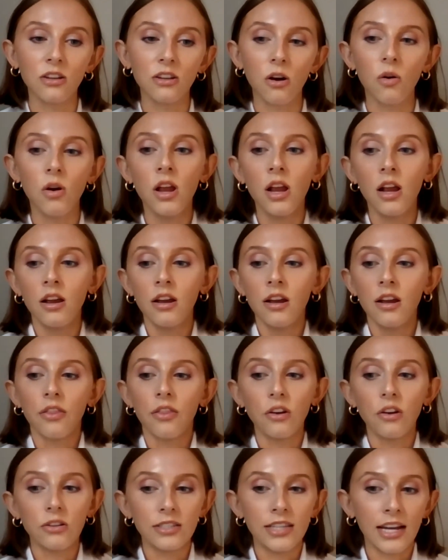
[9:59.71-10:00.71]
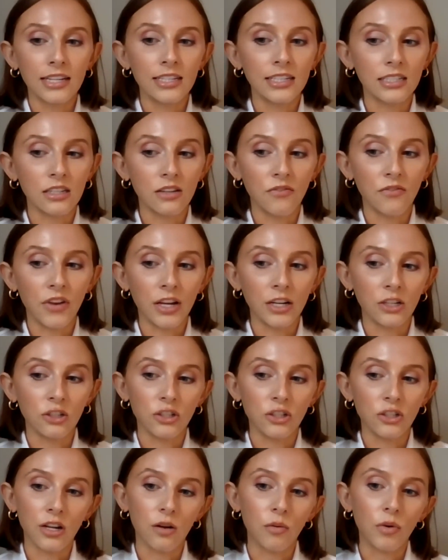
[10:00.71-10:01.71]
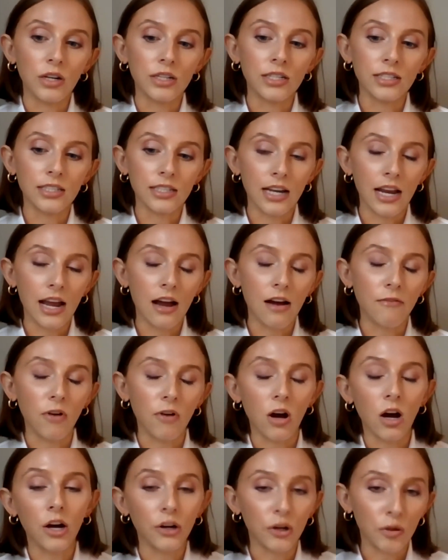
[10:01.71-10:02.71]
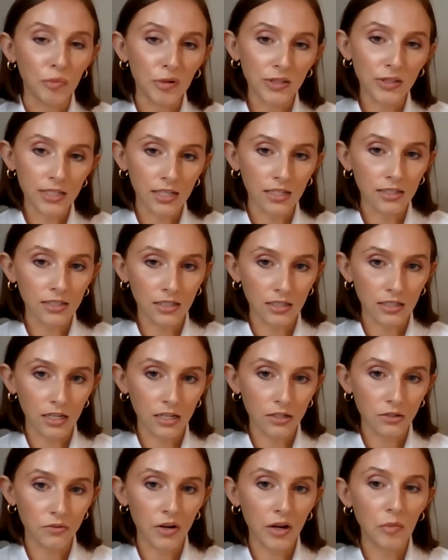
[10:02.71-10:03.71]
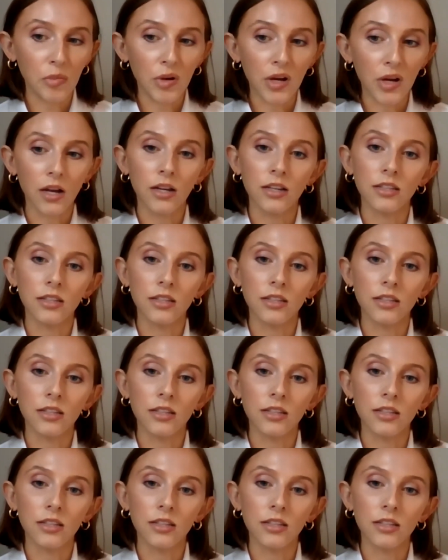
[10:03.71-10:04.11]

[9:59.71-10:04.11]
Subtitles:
So there's that disadvantage there where it doesn't have 100% success rate